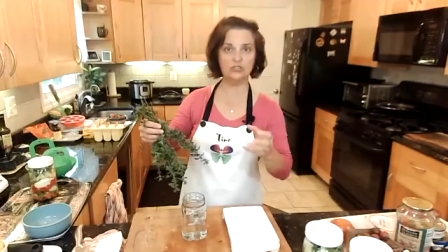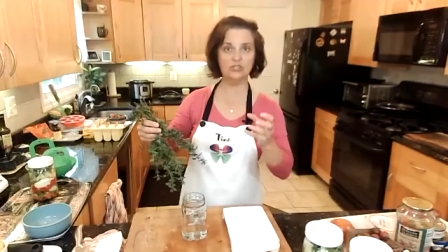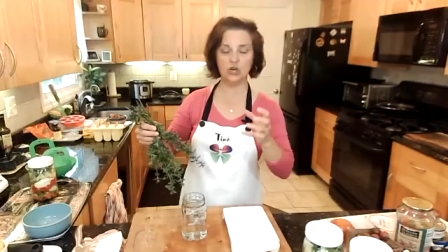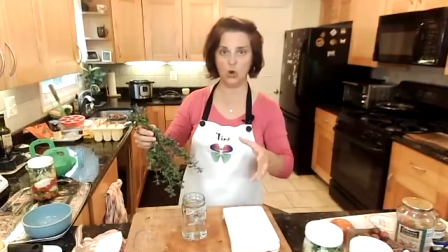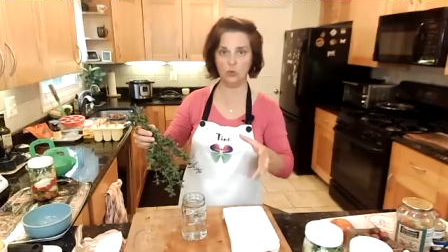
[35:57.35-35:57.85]

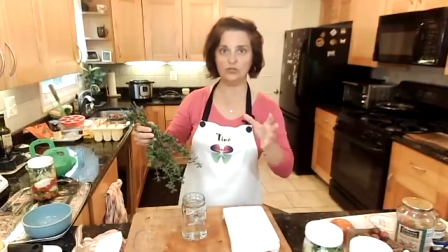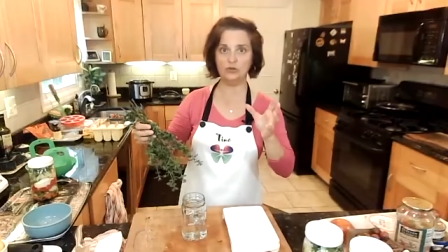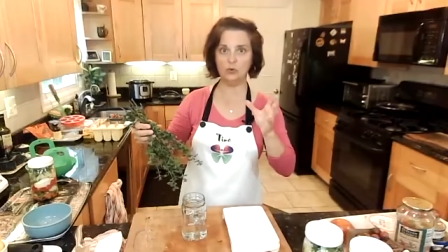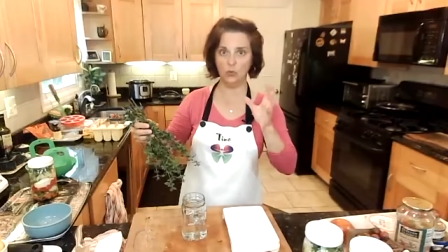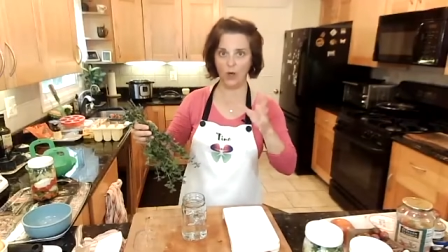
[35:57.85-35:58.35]
Don't
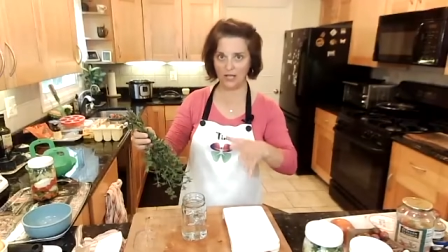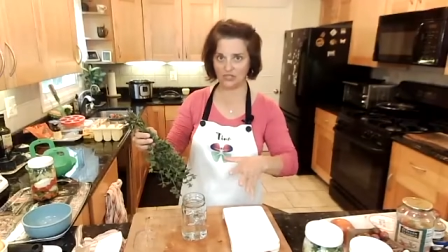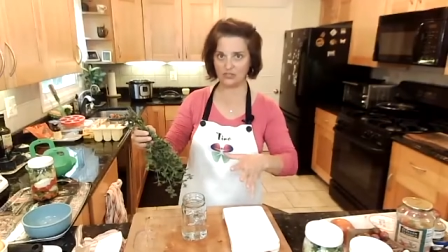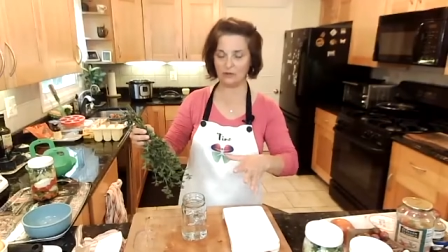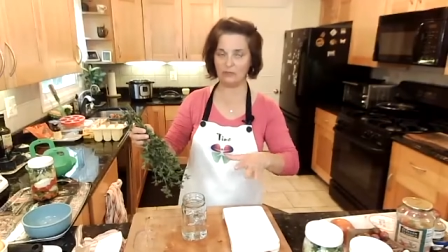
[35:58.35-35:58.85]

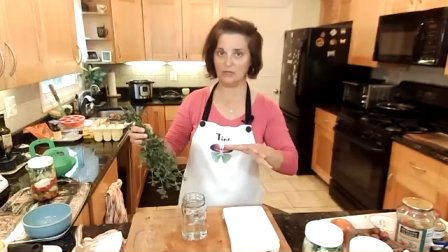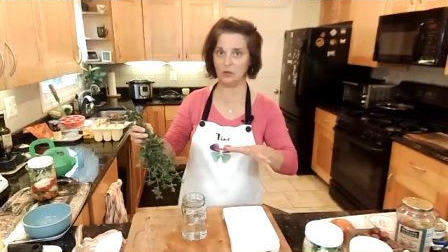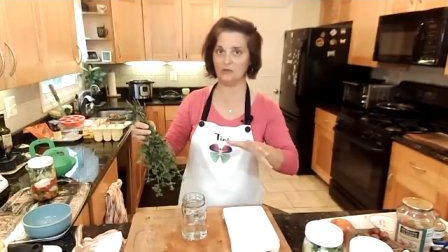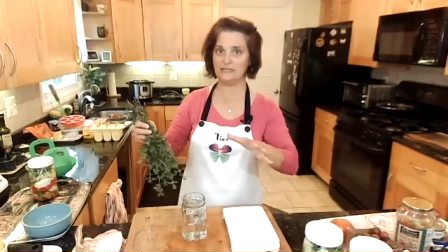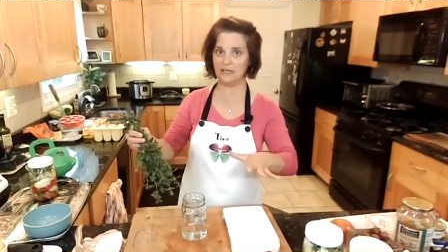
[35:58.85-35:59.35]
wash them. I know
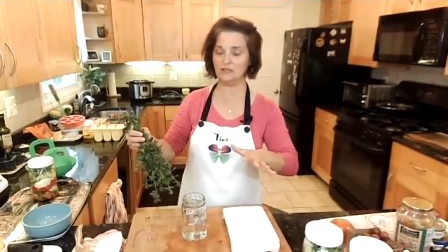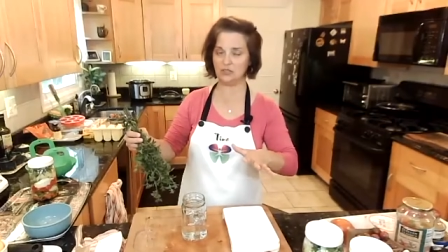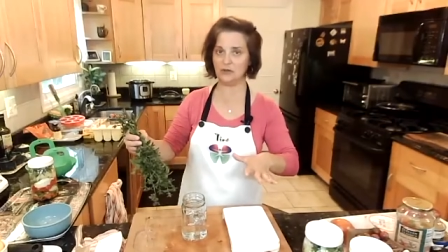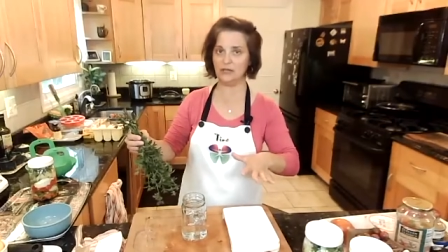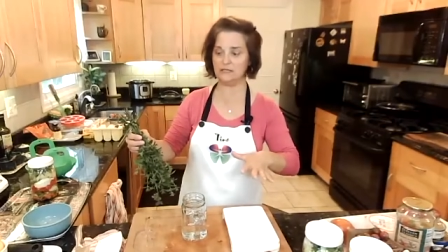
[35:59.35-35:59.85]
it sounds
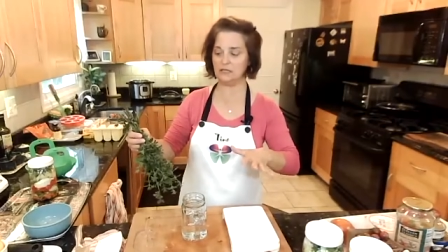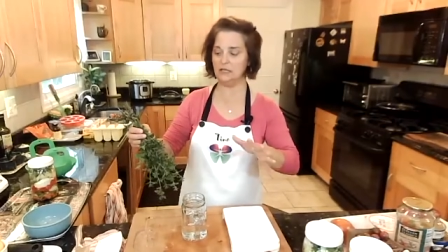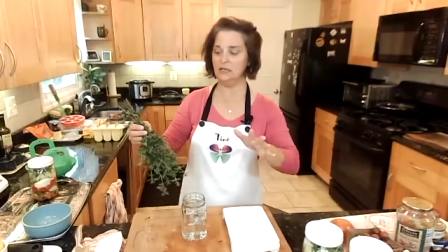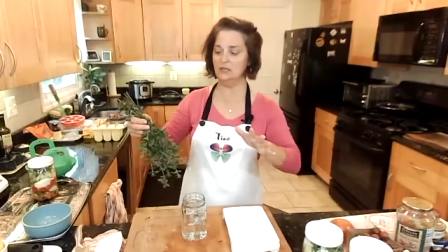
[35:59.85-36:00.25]
crazy.